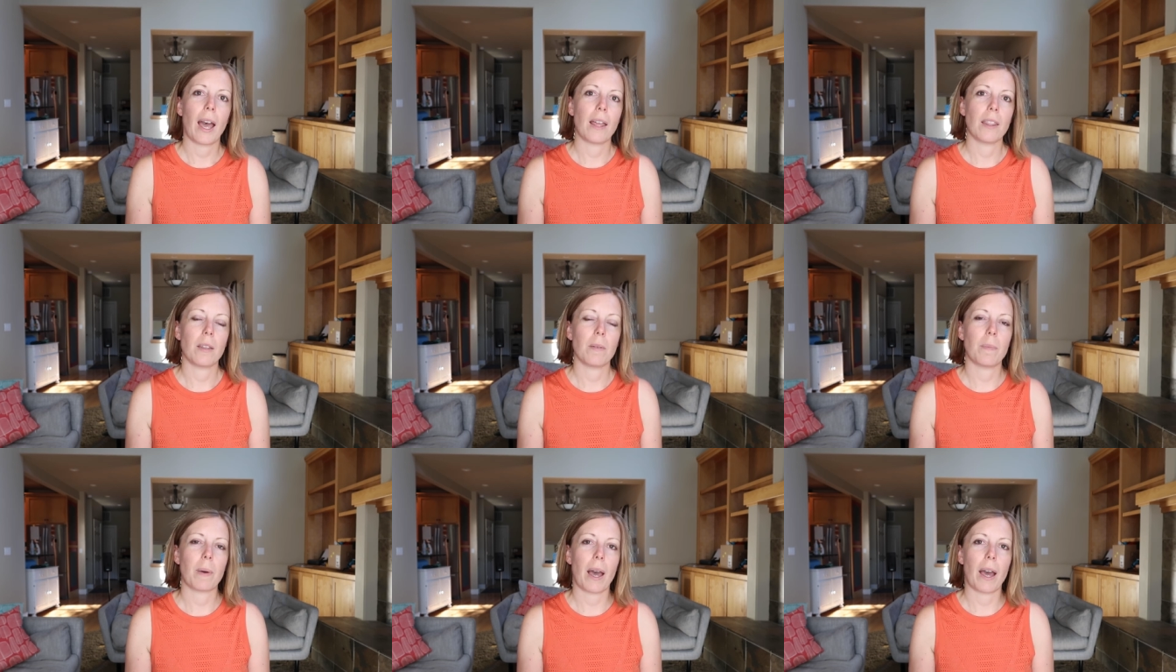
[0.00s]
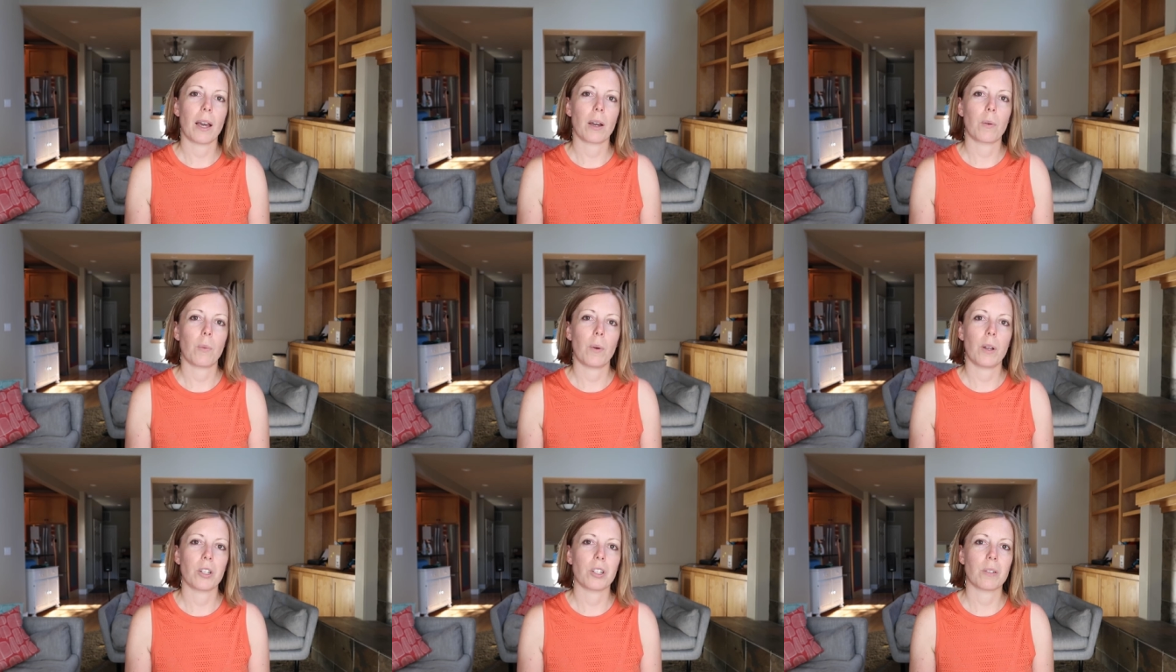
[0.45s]
at the
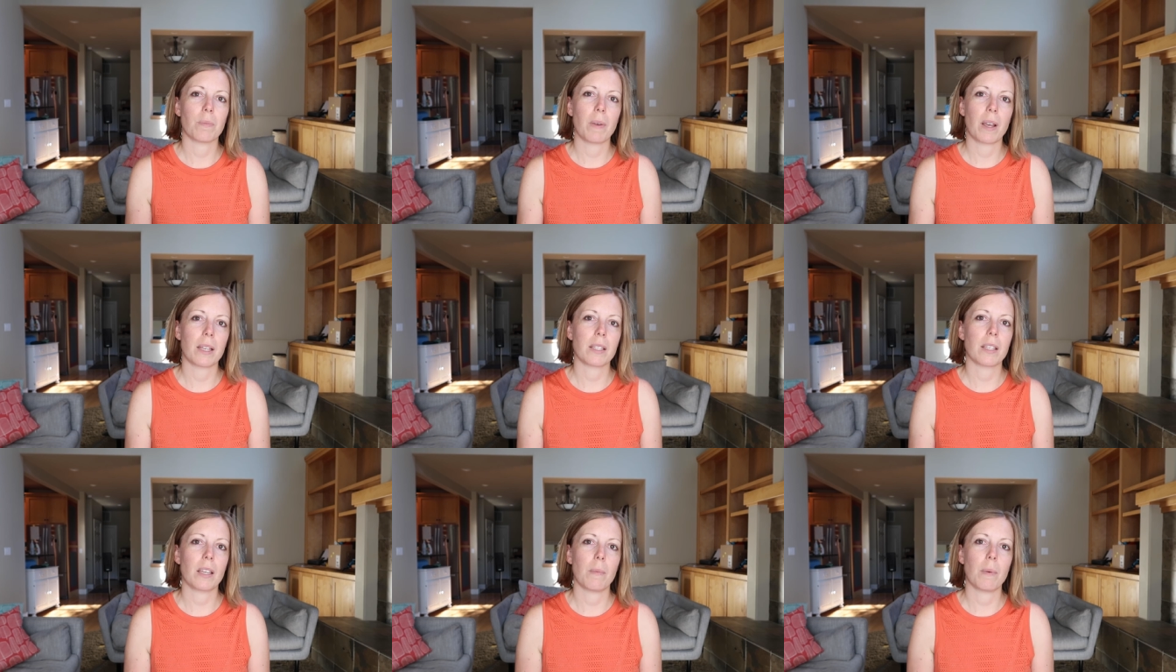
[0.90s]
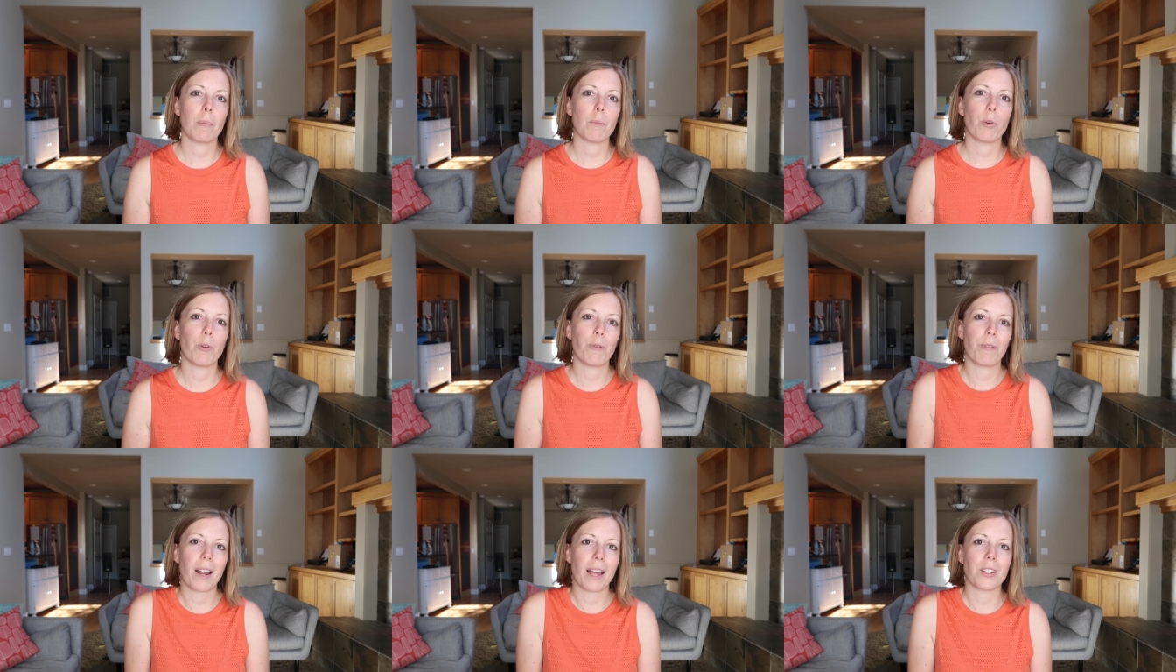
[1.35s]
back, which makes it a bit
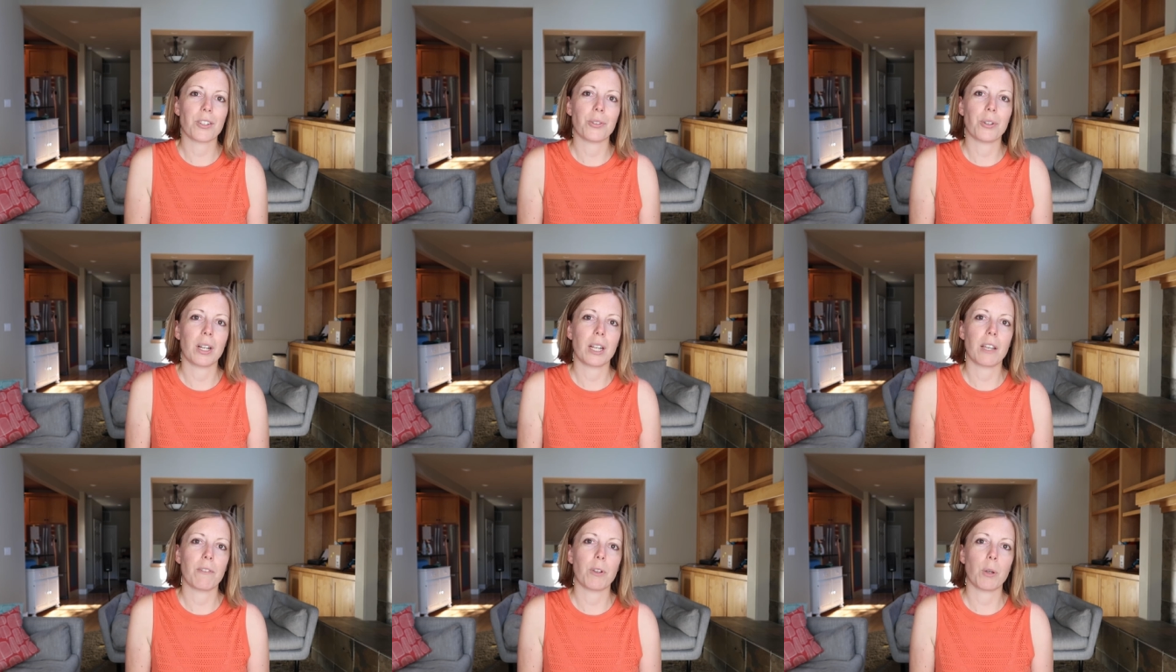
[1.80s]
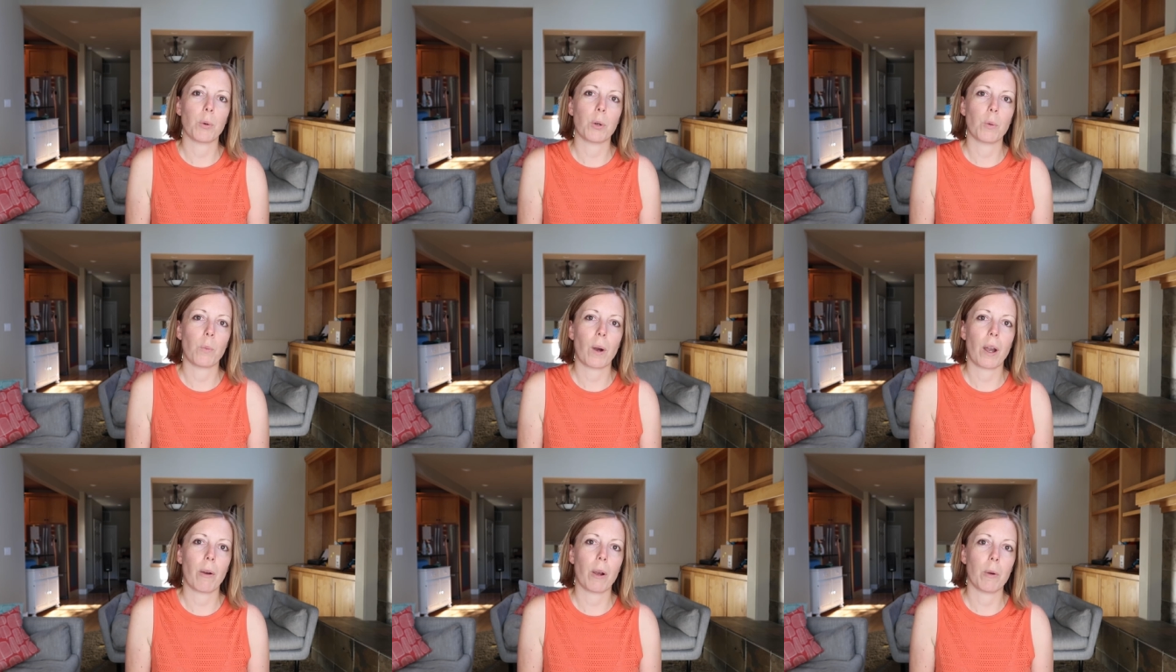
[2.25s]
more flattering if you
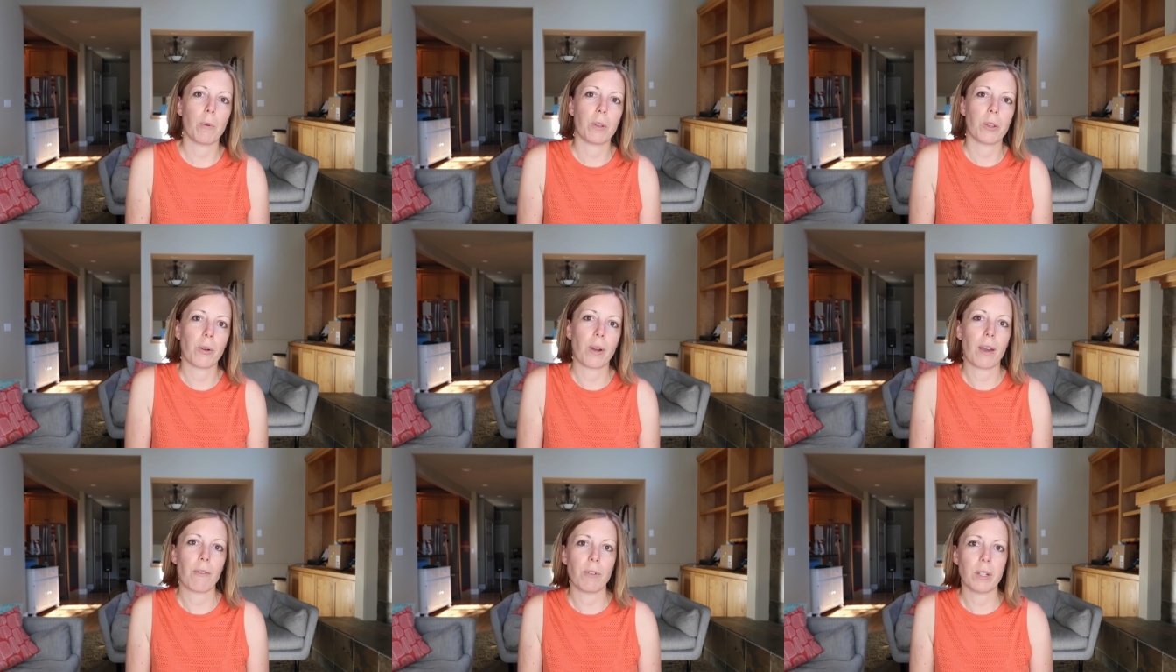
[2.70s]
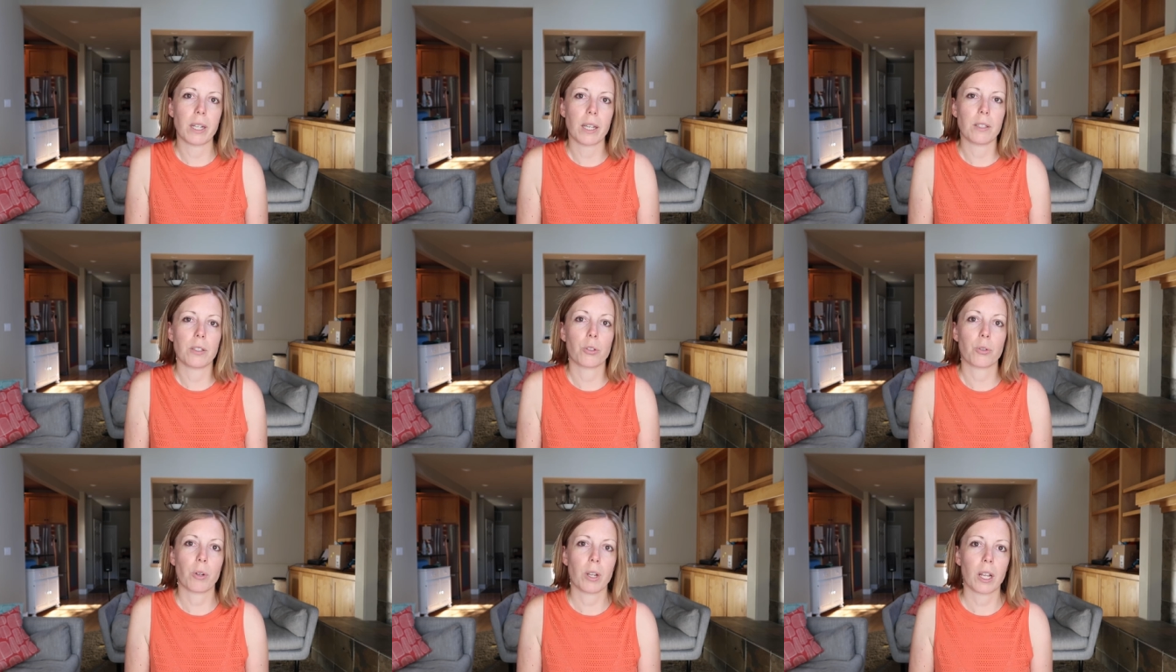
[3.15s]
want to wear it with your
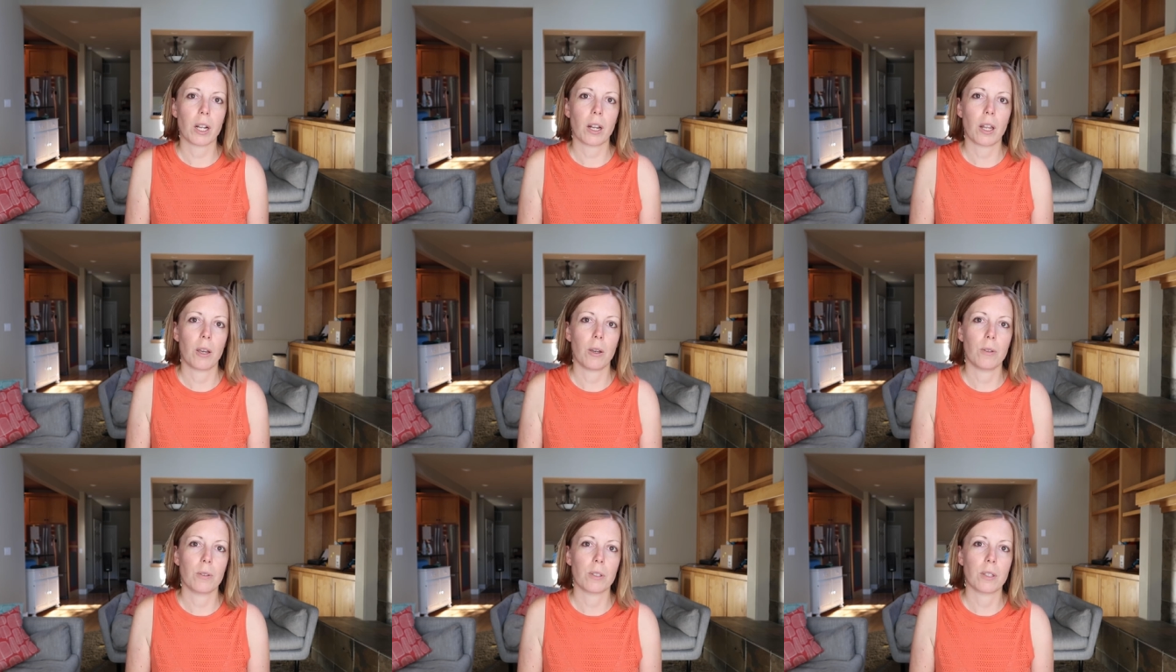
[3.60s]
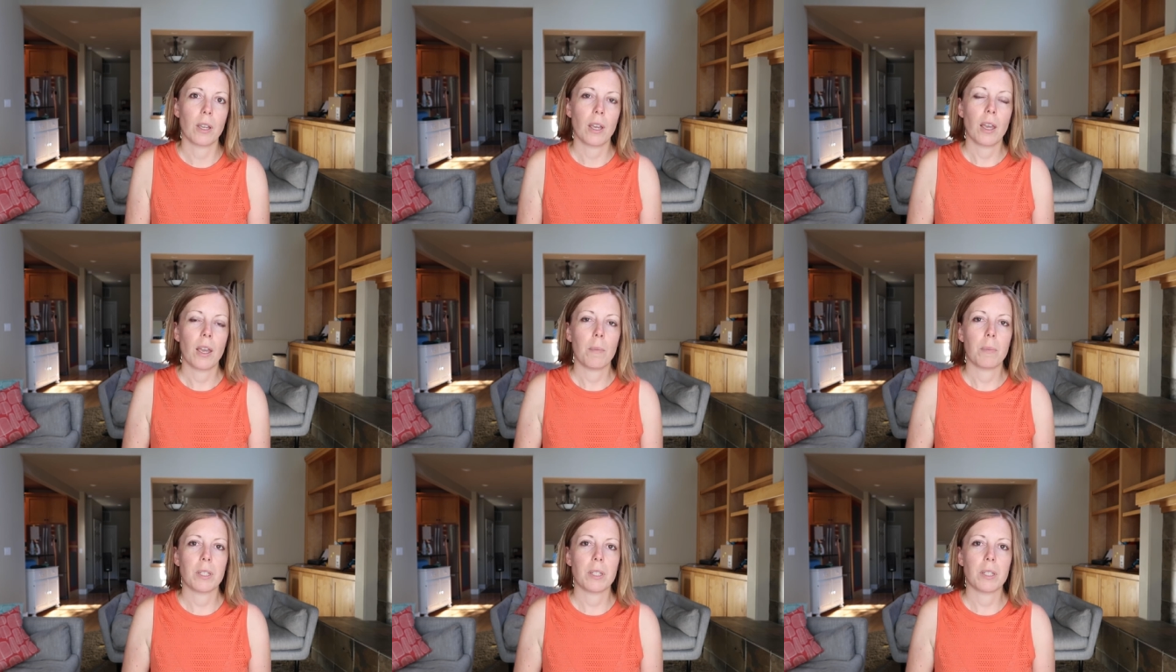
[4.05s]
everyday street clothes,